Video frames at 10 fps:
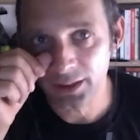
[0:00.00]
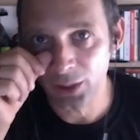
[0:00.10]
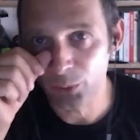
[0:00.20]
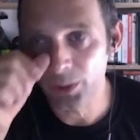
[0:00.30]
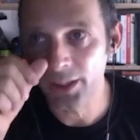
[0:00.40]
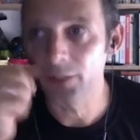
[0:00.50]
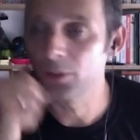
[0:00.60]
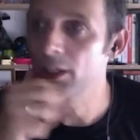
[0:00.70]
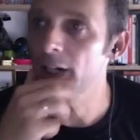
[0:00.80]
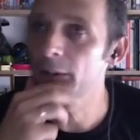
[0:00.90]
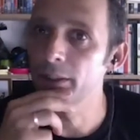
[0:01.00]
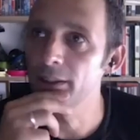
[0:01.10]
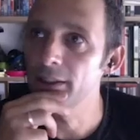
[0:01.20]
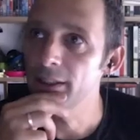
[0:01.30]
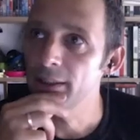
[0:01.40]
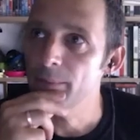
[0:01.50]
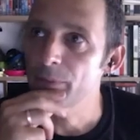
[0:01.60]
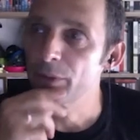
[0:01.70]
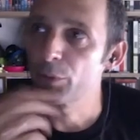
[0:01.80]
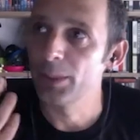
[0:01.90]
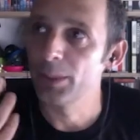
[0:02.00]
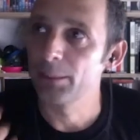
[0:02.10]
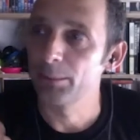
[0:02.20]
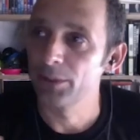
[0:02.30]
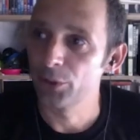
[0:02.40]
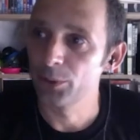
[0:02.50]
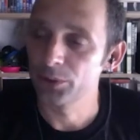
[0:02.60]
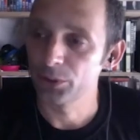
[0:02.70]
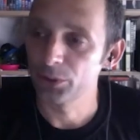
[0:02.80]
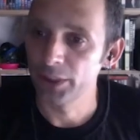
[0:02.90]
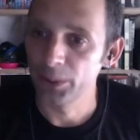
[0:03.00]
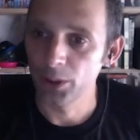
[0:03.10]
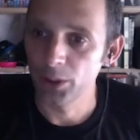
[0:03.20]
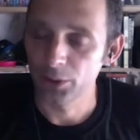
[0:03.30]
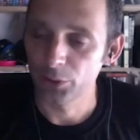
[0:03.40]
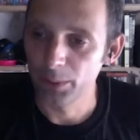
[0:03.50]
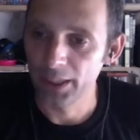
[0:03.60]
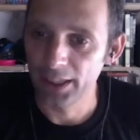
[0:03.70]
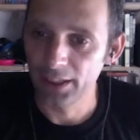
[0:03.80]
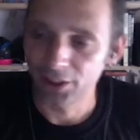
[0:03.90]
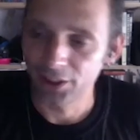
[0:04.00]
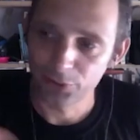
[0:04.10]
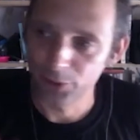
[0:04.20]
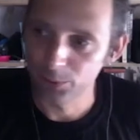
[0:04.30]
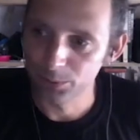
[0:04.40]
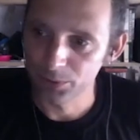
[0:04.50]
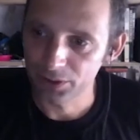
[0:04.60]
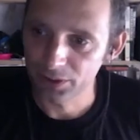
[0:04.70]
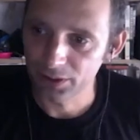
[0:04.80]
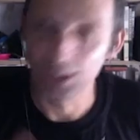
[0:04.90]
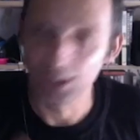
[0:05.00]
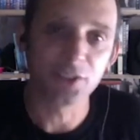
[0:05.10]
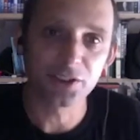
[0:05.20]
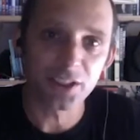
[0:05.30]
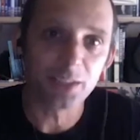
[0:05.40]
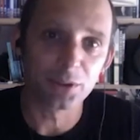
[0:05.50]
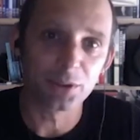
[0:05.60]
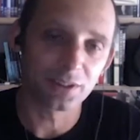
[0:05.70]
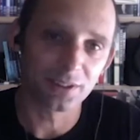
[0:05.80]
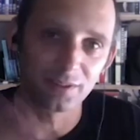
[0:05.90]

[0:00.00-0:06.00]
I really don't know. And for me, the films that really work for me are films, you know, because cinema's